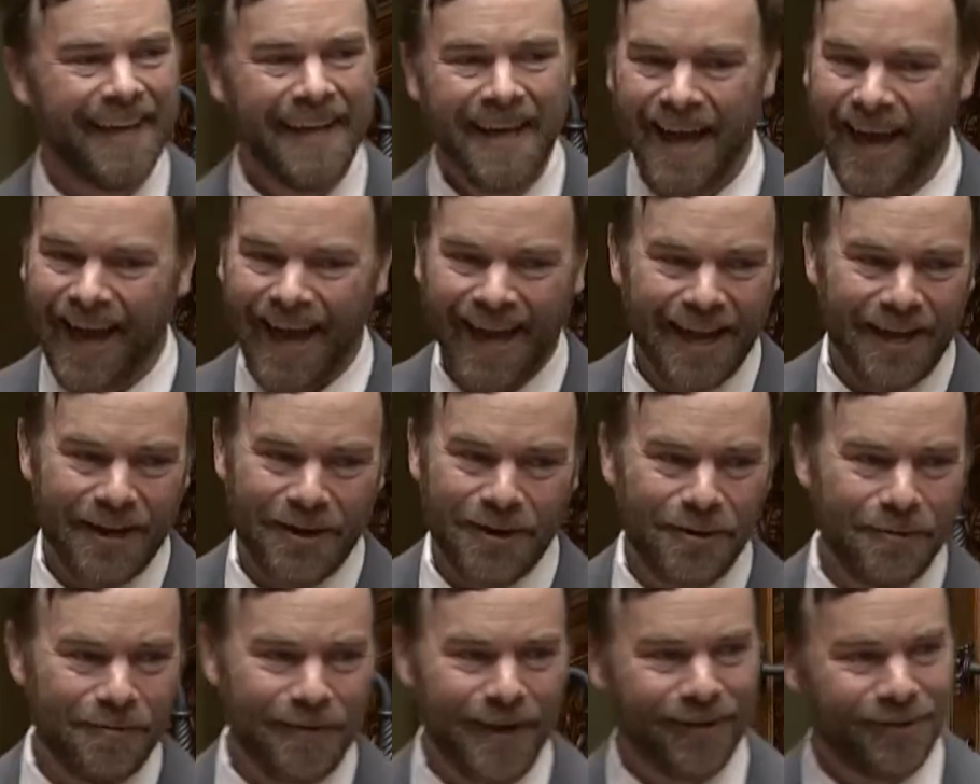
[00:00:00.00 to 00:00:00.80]
I don't
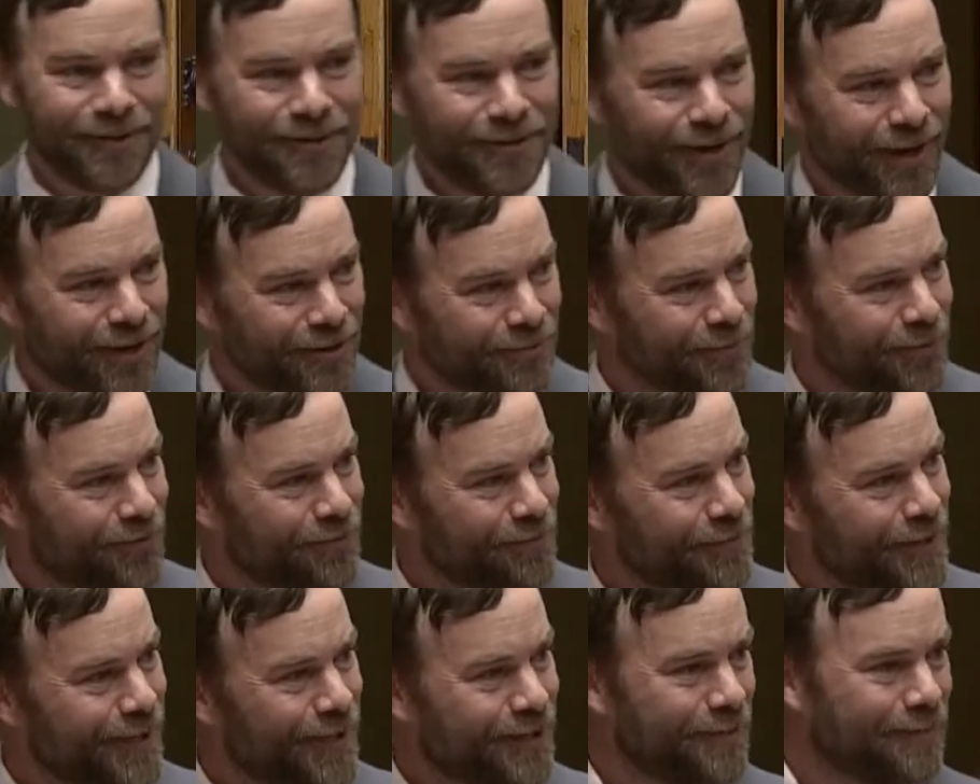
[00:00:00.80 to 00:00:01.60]
know about you, Honourable
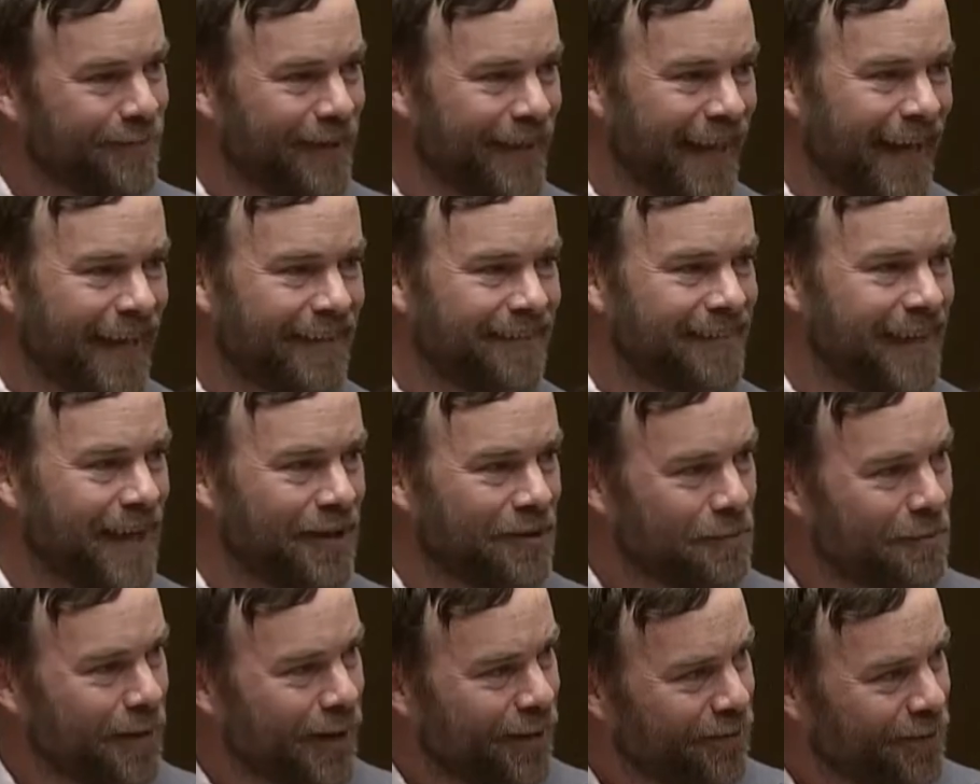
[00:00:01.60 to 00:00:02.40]
Speaker, but that
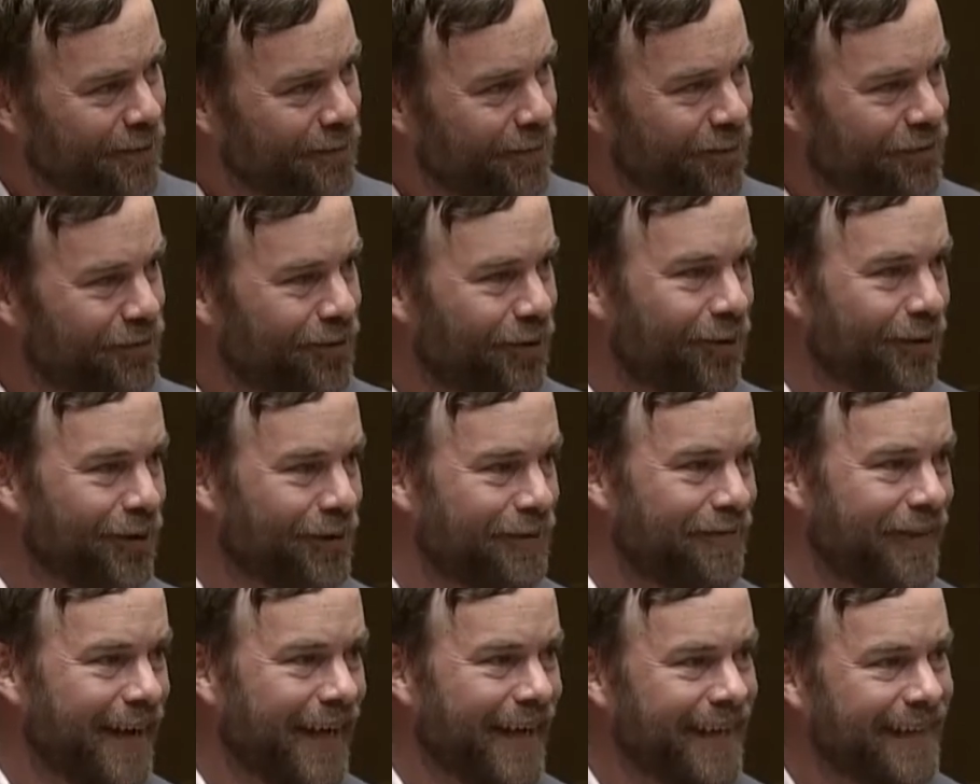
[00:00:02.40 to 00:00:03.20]
sounded about the most
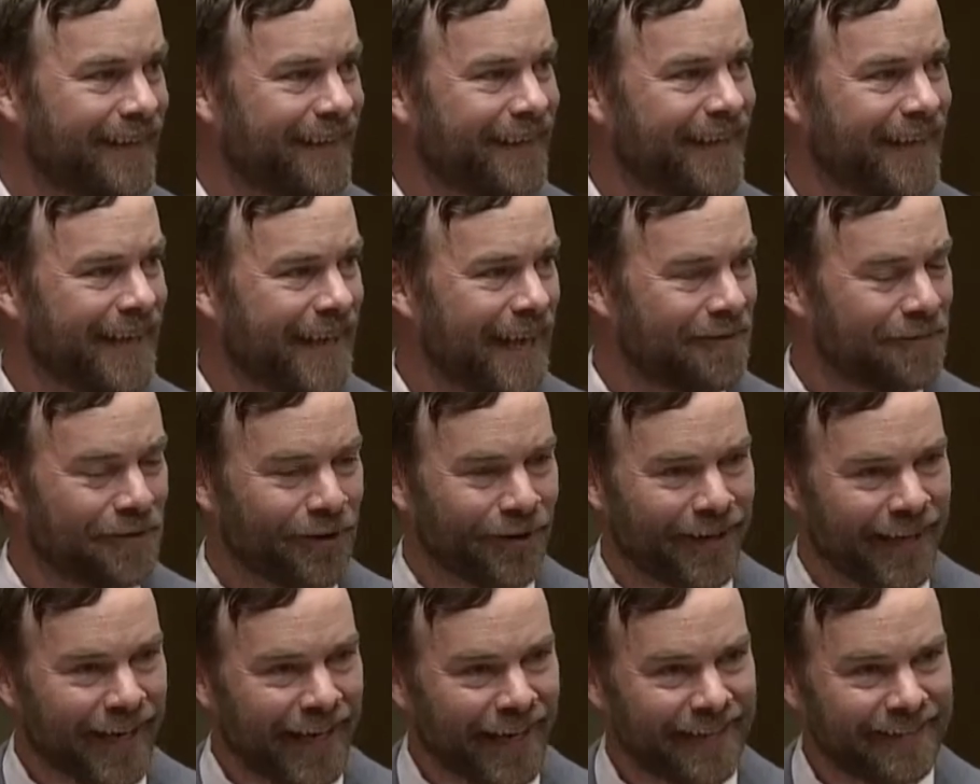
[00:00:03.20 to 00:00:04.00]
horrifying thing
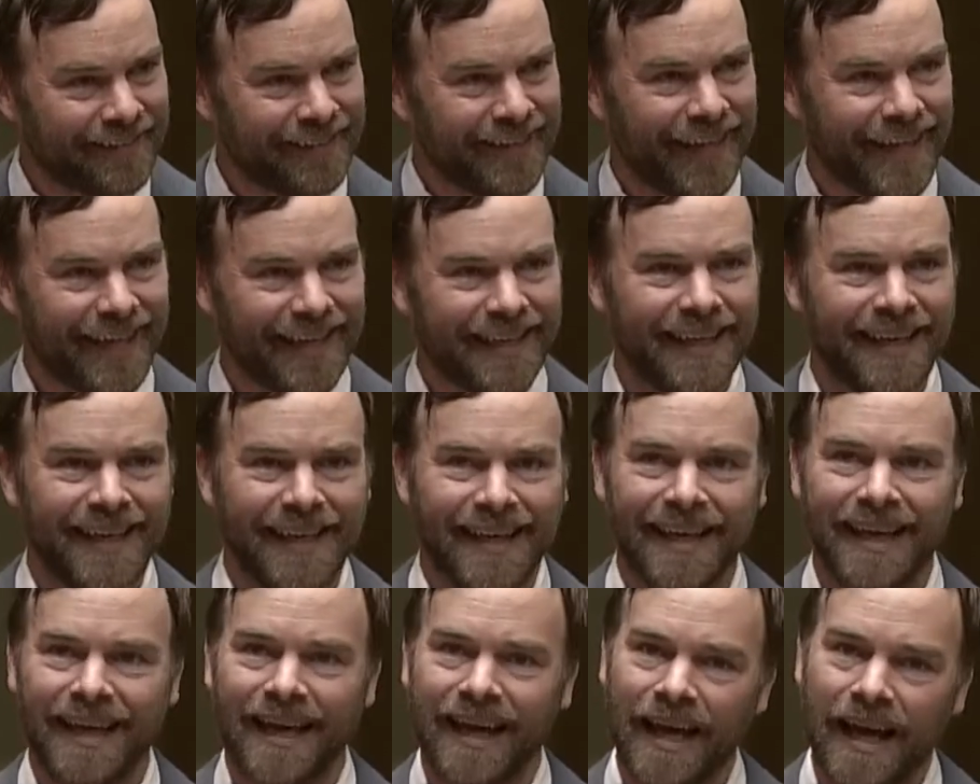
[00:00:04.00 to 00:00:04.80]
ever. And I said,
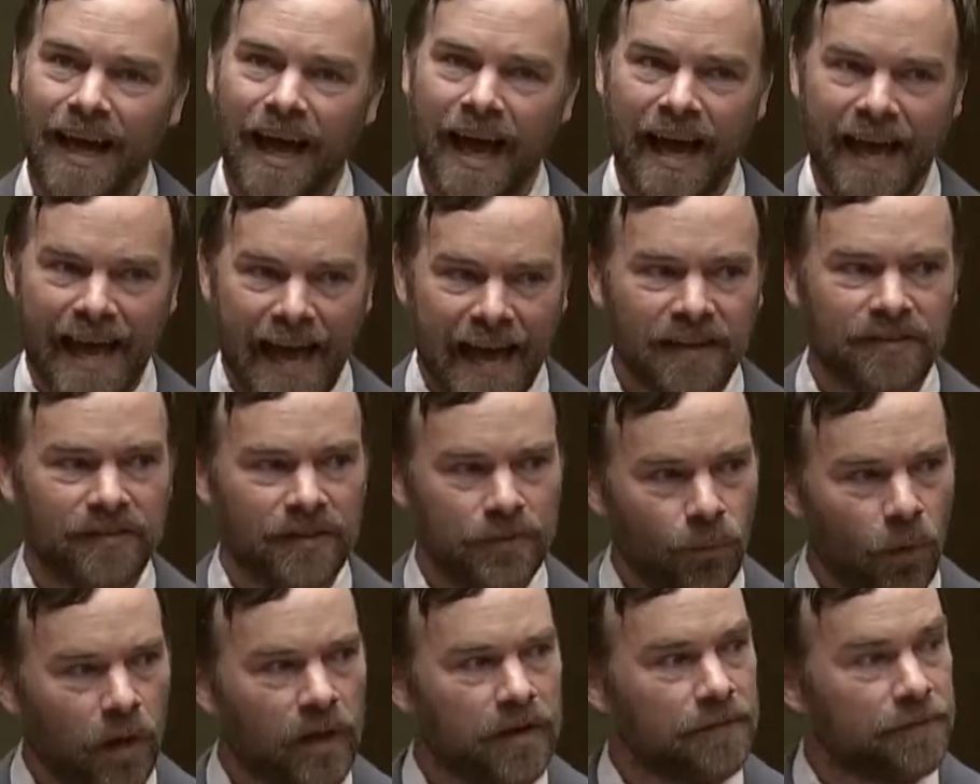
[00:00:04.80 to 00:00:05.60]
I
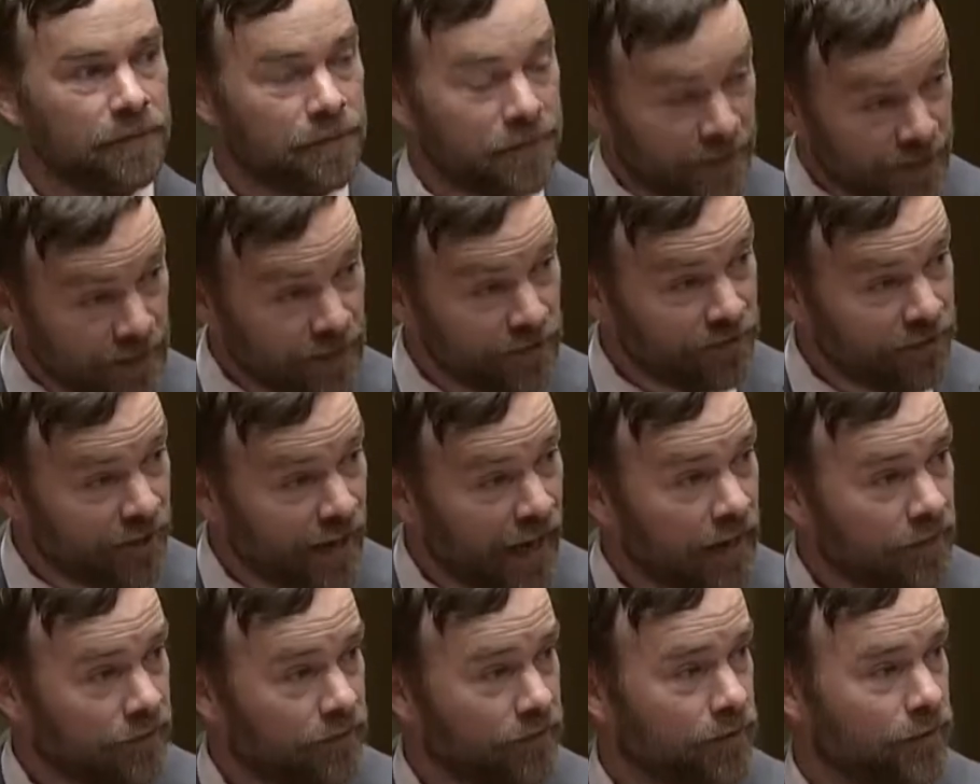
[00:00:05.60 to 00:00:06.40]
actually want to finish
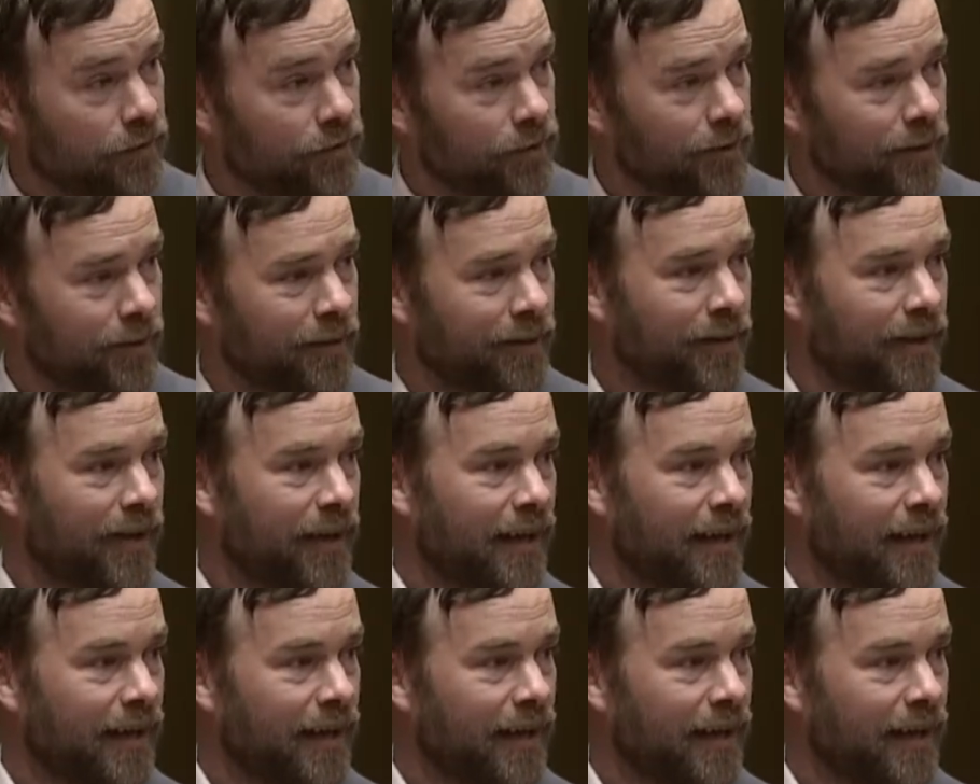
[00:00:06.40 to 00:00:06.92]
high school.